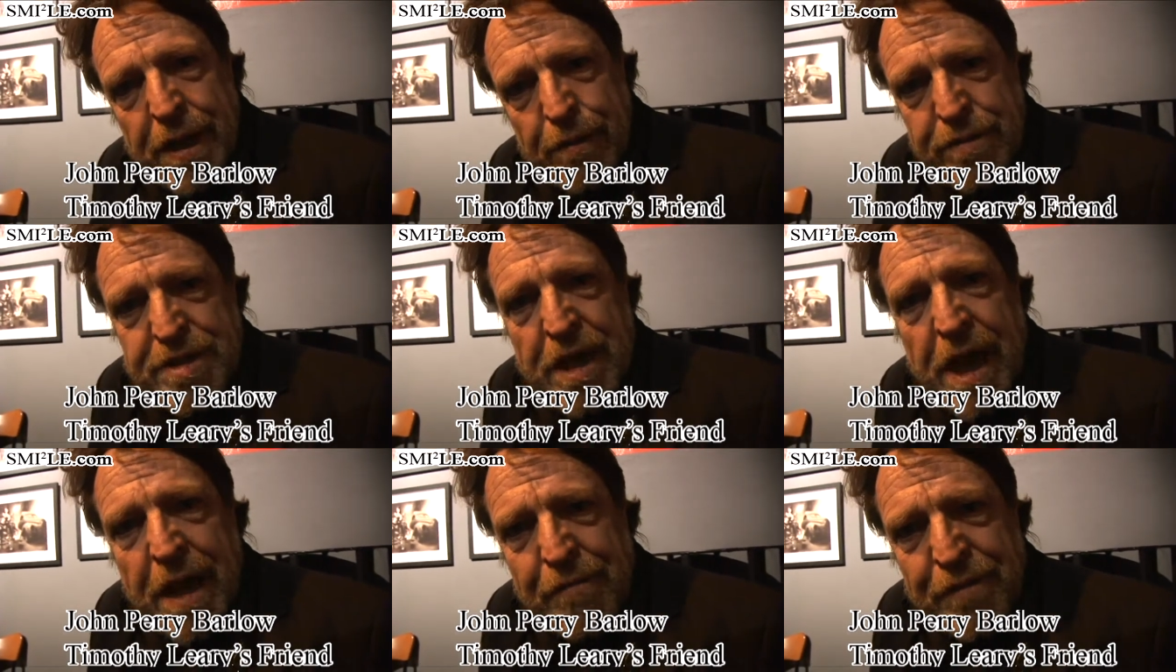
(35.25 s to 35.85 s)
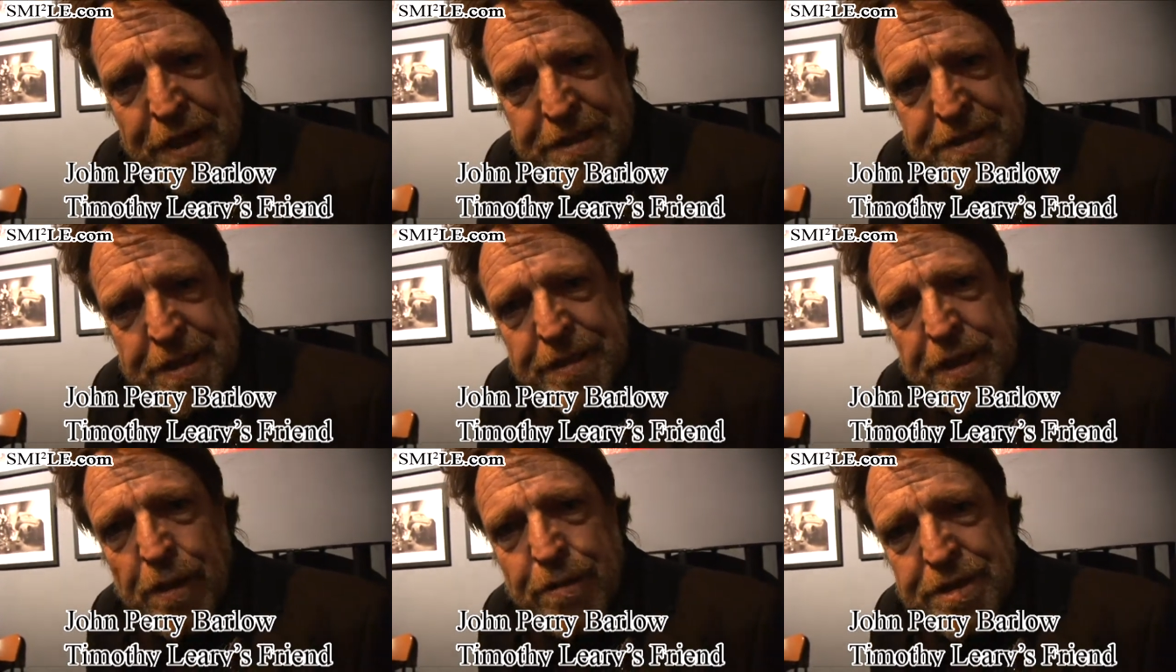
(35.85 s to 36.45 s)
it was obvious
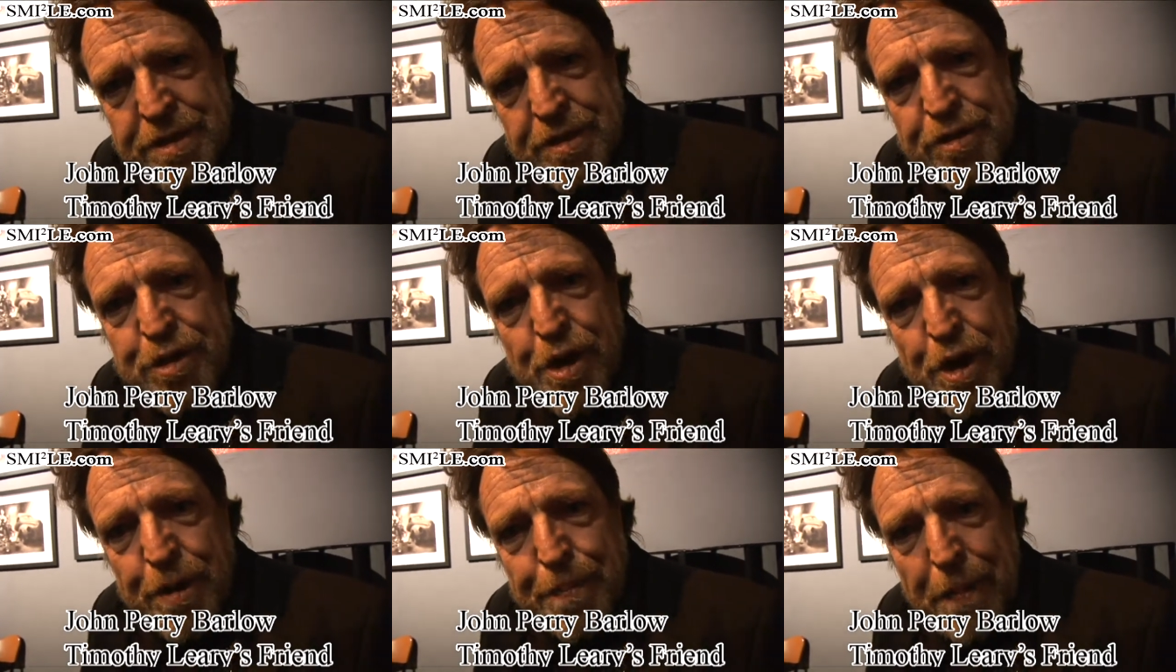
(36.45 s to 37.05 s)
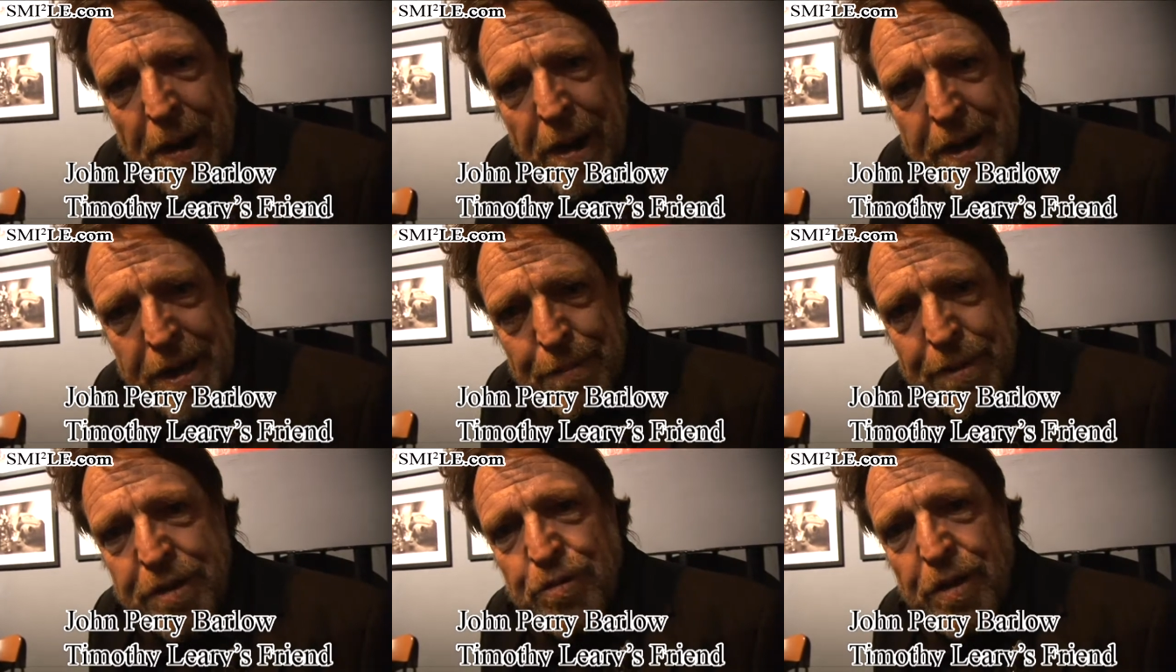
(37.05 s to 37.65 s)
that there was a third
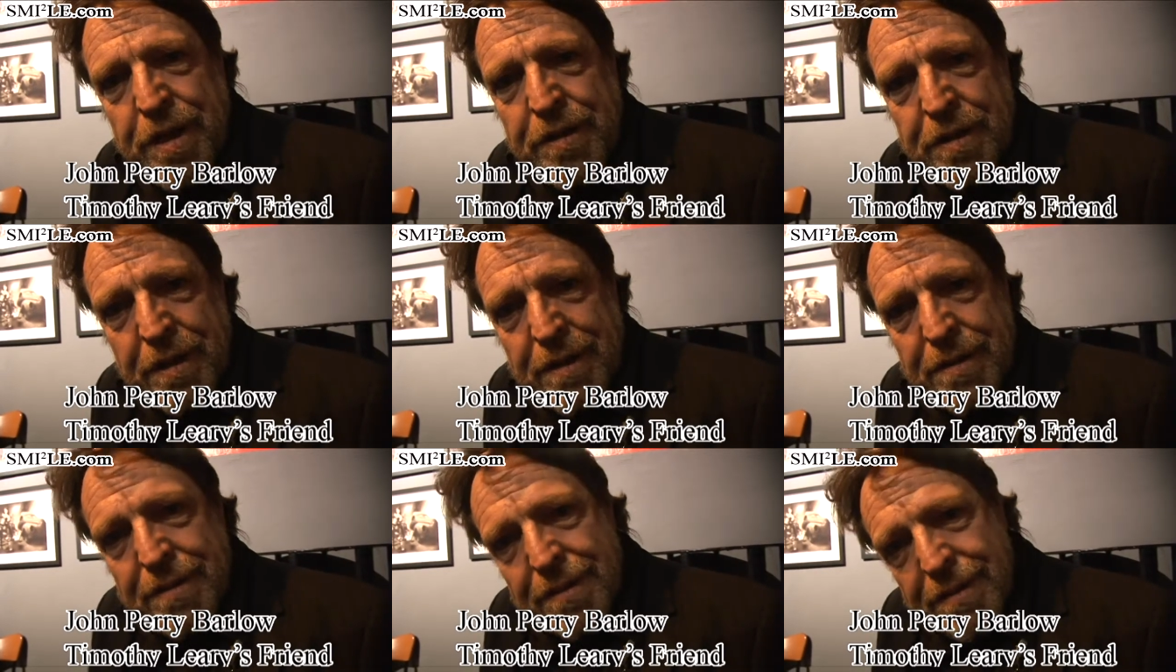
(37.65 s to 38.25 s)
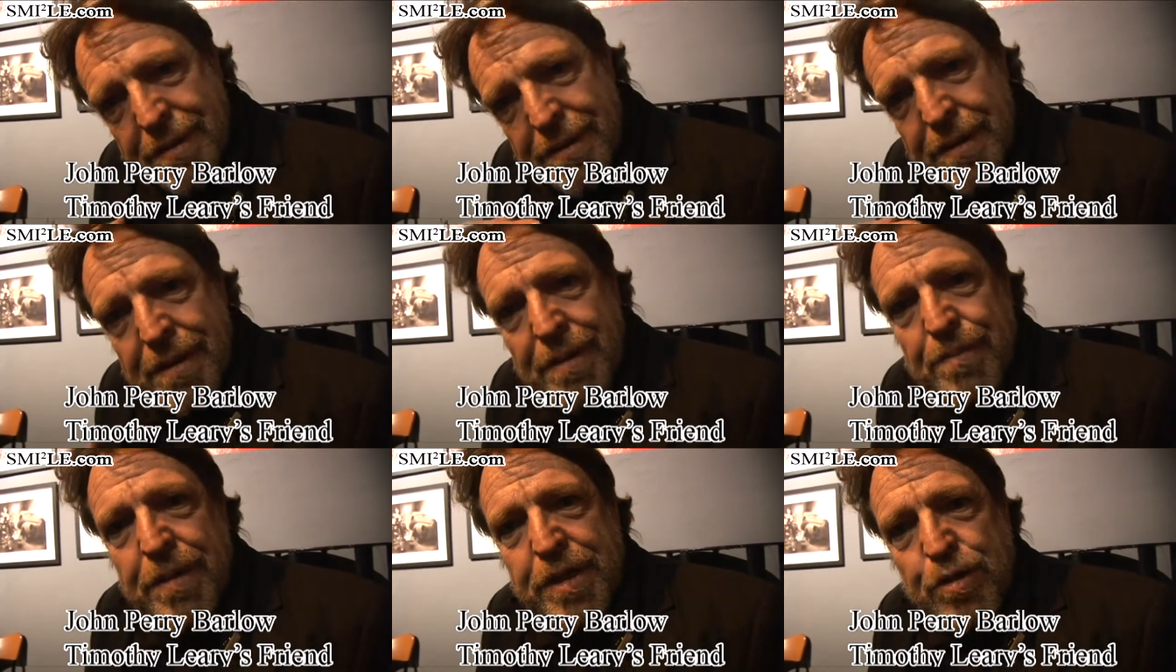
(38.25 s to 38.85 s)
party between
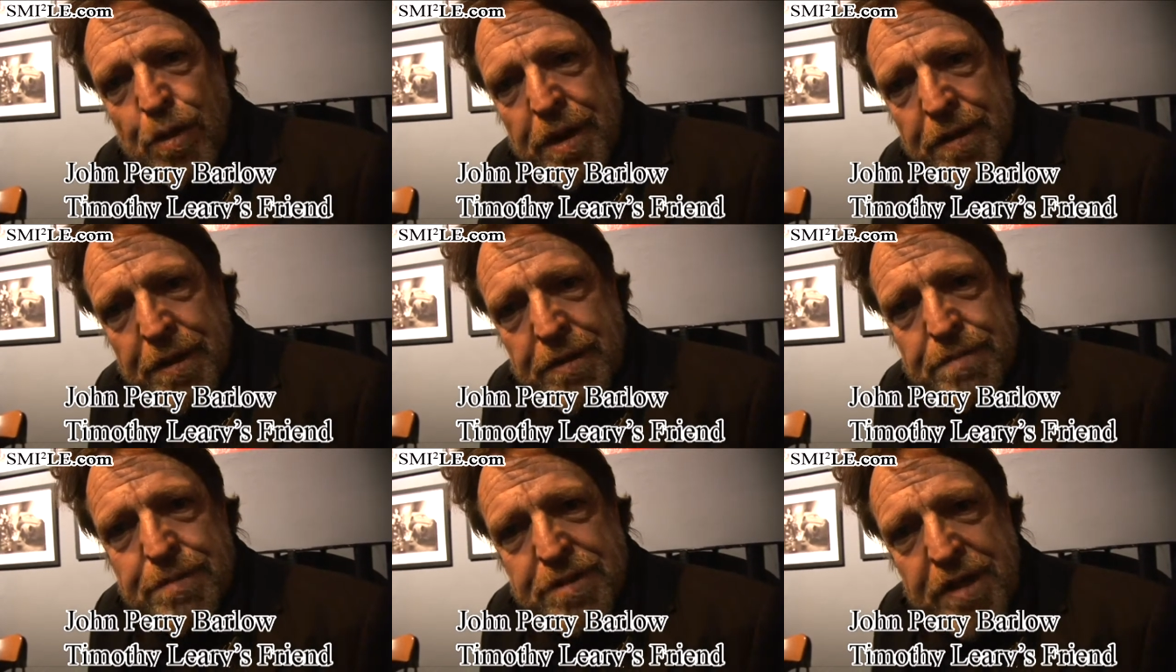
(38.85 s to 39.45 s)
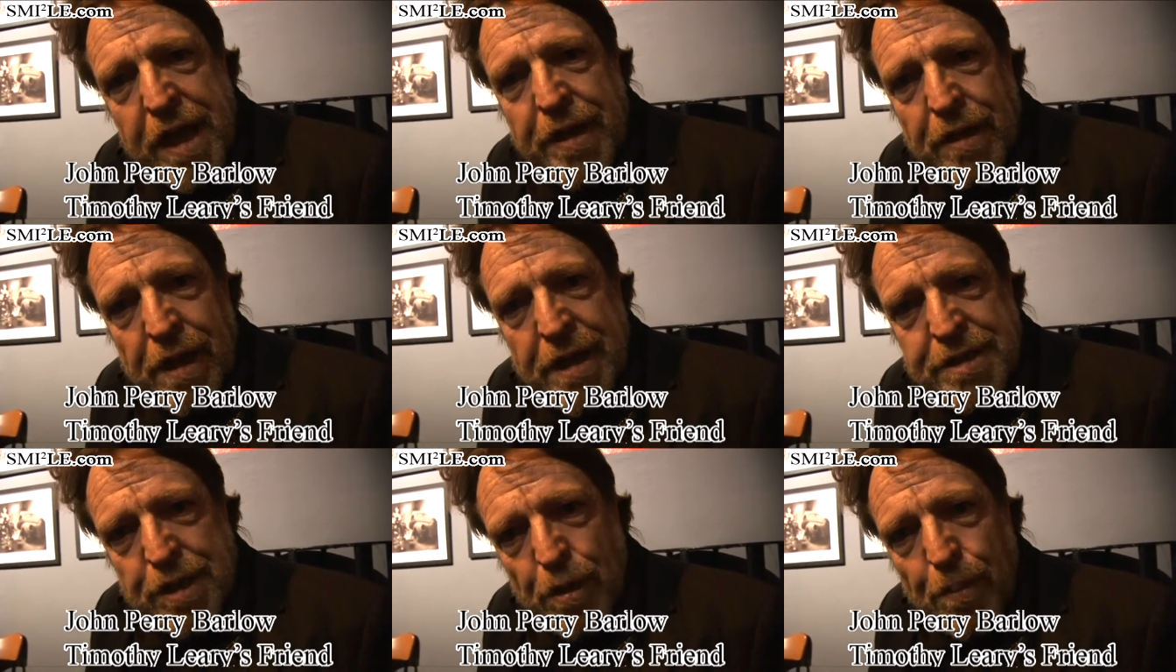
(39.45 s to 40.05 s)
the between the
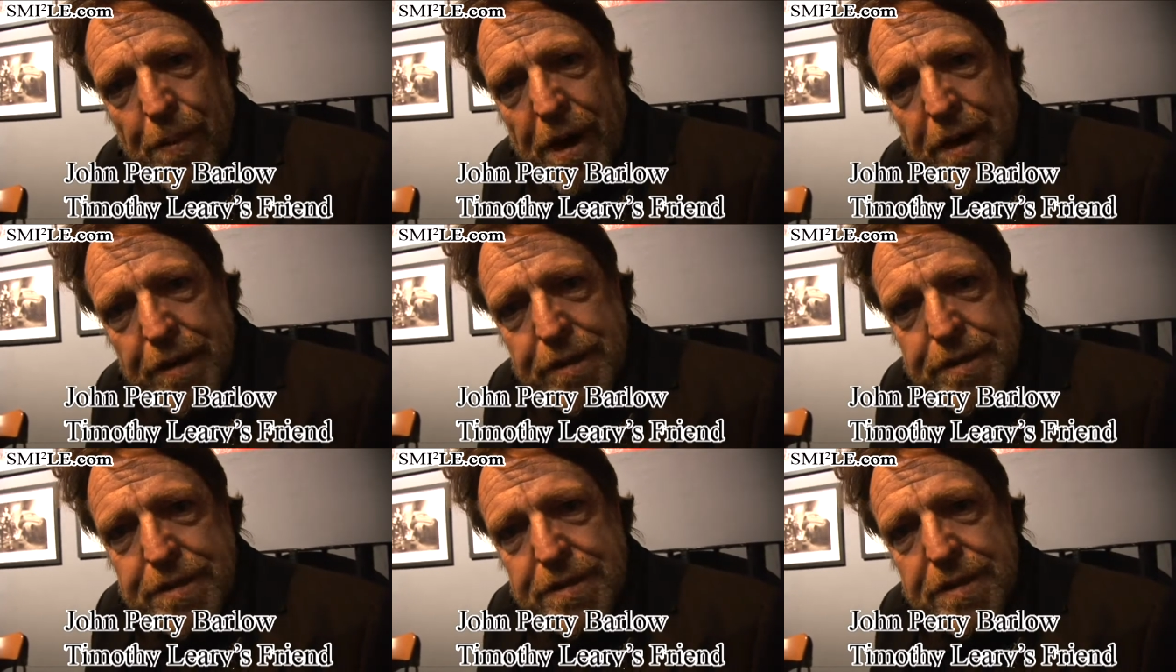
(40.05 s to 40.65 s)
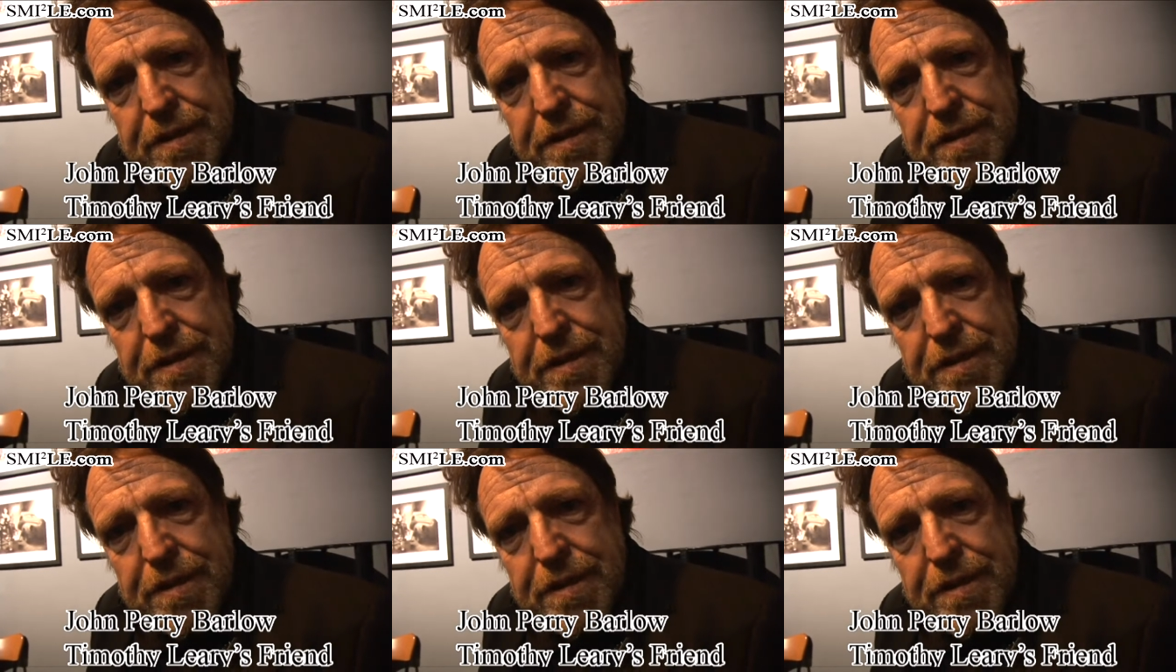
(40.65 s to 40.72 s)
psychological partners.